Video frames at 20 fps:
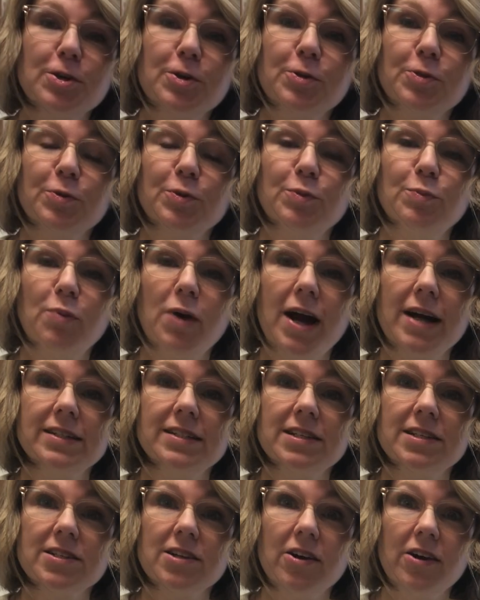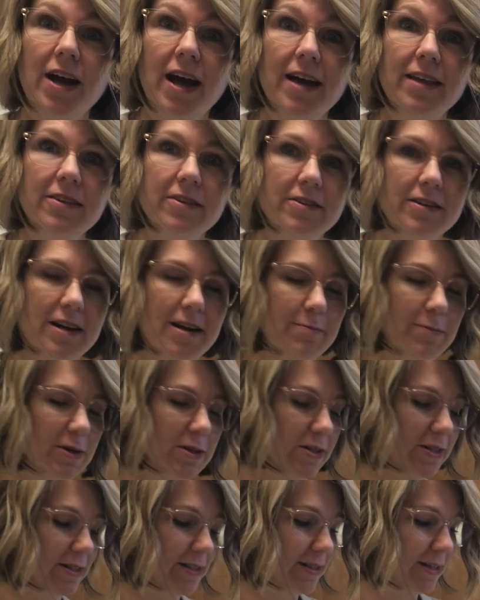go through and practice our other
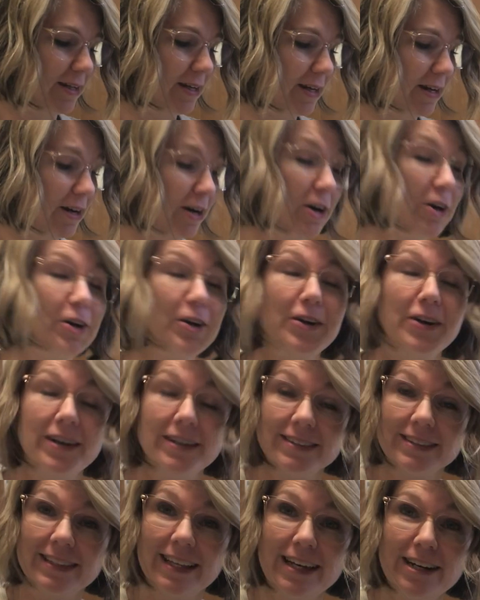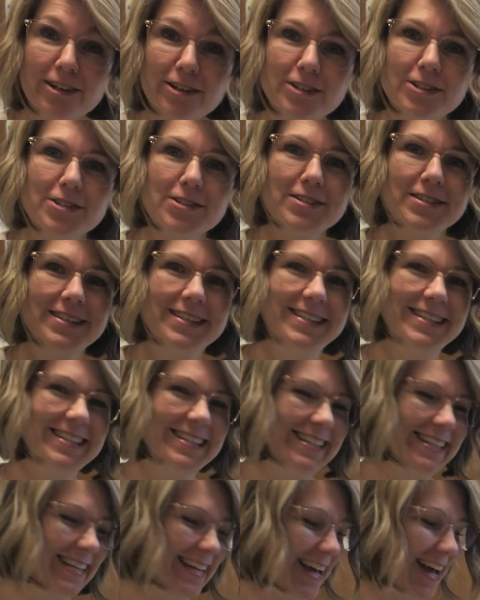numbers, or letters,
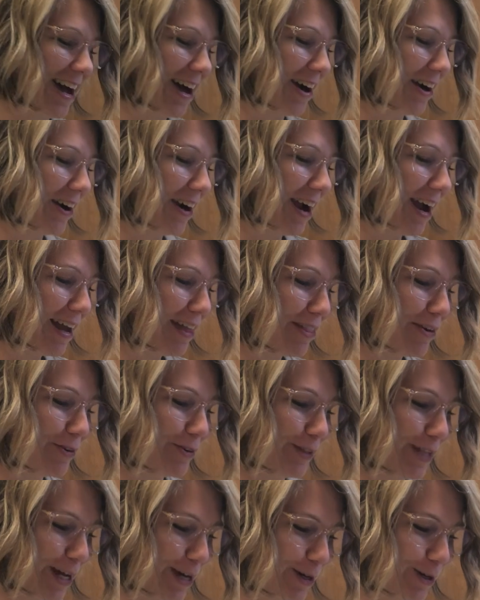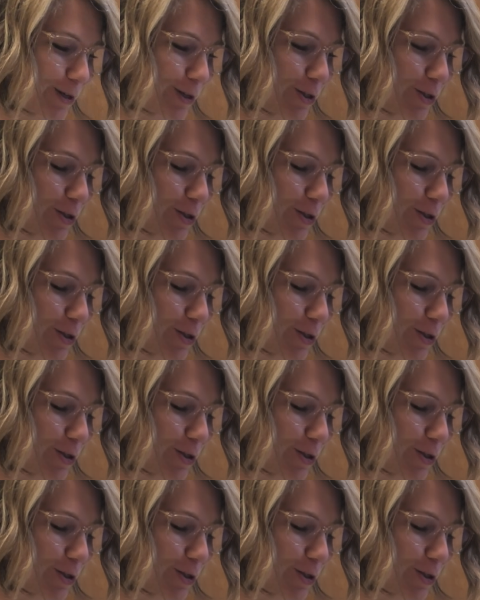our other letters